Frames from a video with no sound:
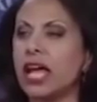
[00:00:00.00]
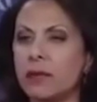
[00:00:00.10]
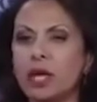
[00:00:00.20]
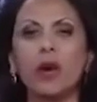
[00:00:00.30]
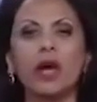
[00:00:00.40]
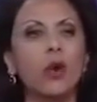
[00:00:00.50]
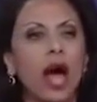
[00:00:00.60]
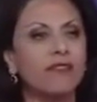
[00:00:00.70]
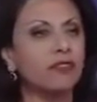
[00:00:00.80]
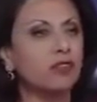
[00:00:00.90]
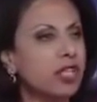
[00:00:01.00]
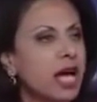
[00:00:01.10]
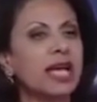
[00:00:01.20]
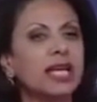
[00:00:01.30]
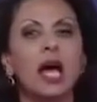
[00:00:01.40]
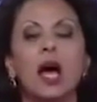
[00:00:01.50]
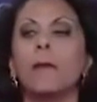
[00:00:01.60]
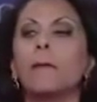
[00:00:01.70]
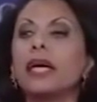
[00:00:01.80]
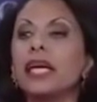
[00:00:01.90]
enemy when you have to sign
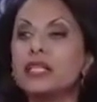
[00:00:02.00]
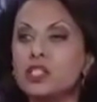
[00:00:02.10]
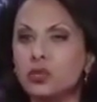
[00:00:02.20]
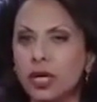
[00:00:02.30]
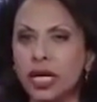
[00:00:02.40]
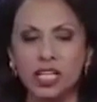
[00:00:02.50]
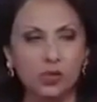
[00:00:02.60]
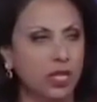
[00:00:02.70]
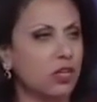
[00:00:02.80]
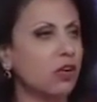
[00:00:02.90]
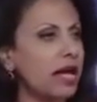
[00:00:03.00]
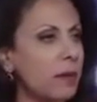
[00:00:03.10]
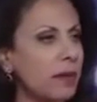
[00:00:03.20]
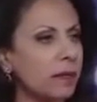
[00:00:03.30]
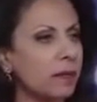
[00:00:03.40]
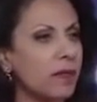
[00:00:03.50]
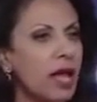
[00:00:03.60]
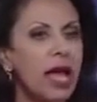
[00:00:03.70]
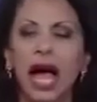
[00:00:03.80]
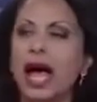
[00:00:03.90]
peace treaties with your enemy.
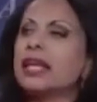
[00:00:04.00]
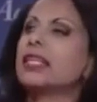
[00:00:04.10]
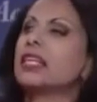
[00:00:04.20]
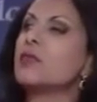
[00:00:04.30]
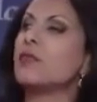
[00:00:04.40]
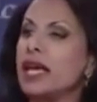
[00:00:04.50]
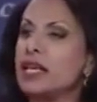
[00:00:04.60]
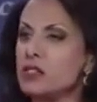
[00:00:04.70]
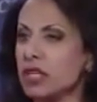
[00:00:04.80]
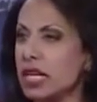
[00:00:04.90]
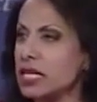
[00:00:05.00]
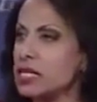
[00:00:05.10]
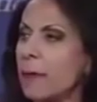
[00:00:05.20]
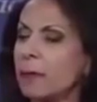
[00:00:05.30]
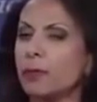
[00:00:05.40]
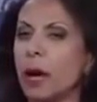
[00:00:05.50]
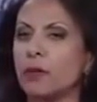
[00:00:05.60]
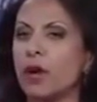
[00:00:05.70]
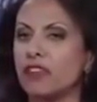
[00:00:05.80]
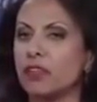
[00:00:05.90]
And it is based on an example by
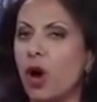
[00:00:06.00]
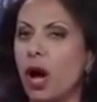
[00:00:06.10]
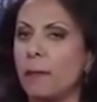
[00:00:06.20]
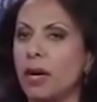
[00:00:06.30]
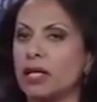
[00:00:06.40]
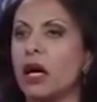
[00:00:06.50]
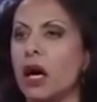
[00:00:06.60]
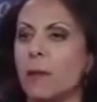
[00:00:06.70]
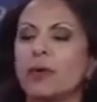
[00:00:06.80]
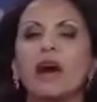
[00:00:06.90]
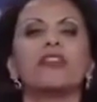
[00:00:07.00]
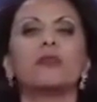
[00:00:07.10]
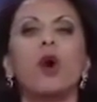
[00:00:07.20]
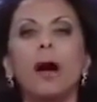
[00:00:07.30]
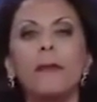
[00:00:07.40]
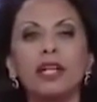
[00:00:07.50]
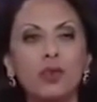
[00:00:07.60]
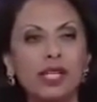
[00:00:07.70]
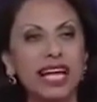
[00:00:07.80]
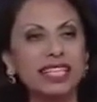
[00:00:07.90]
Prophet Muhammad. Prophet Muhammad
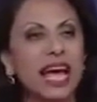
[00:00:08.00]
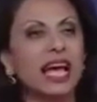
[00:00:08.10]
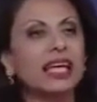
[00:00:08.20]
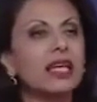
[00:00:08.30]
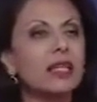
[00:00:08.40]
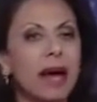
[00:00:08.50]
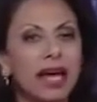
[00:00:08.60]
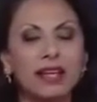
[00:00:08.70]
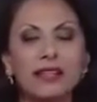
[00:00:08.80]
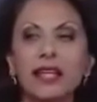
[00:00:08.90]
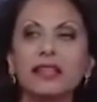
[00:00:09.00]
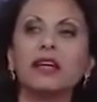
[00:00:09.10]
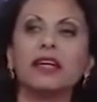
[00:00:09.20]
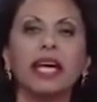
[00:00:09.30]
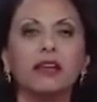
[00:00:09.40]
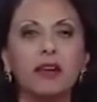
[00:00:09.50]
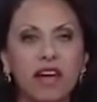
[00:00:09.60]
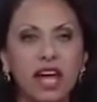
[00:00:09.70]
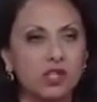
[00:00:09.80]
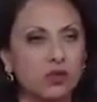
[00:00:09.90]
was attacking the Meccans and their
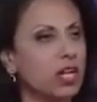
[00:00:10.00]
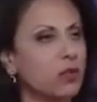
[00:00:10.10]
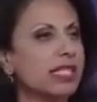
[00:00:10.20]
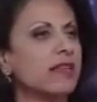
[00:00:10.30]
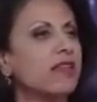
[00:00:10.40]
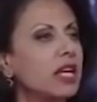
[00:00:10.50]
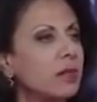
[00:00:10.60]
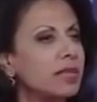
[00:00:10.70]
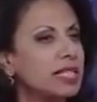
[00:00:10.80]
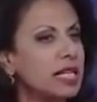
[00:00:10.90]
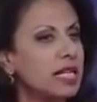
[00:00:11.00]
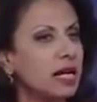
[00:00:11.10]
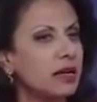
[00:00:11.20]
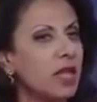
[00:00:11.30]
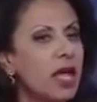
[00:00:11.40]
caravans when he was living in Medina.